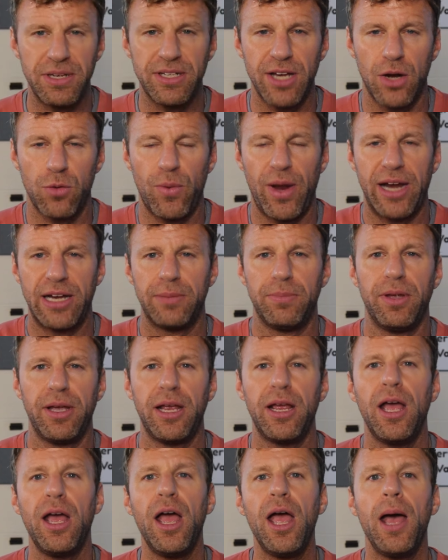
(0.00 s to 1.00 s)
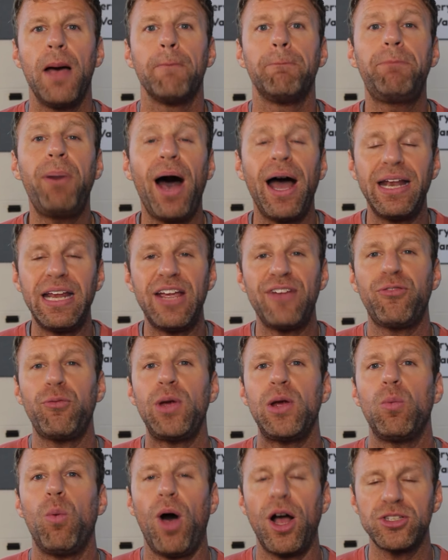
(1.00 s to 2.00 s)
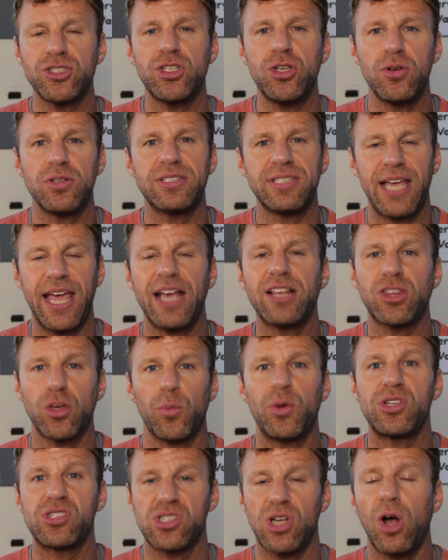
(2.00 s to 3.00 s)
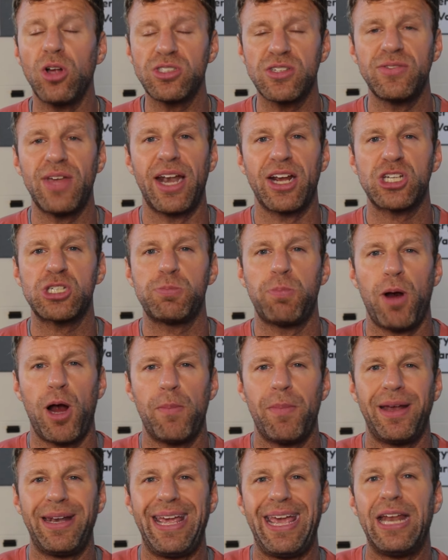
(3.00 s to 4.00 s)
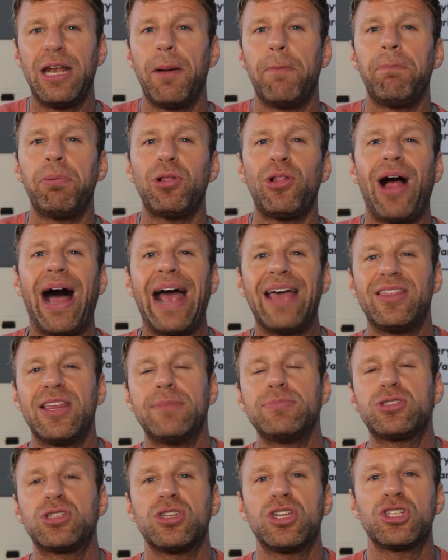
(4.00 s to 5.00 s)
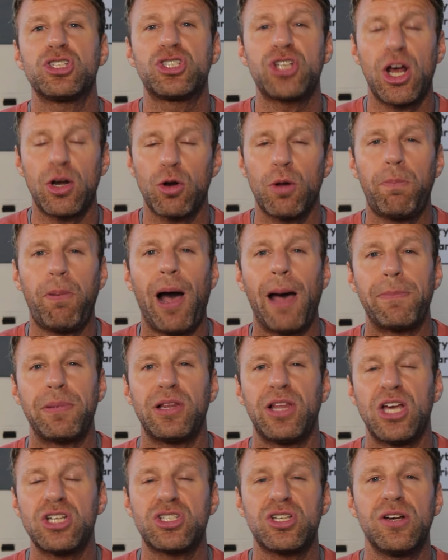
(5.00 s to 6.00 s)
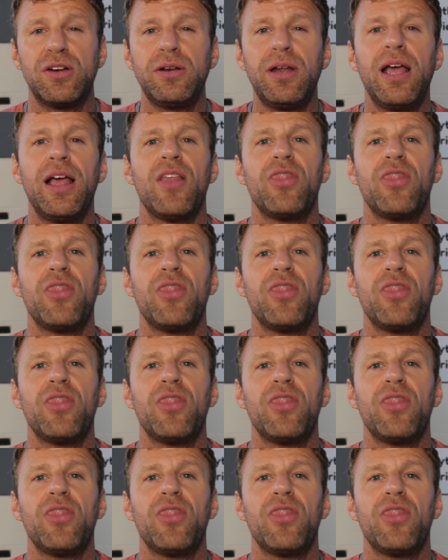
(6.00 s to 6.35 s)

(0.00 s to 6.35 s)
done randomly. But if we want to take the results of that experiment and apply them to the general population,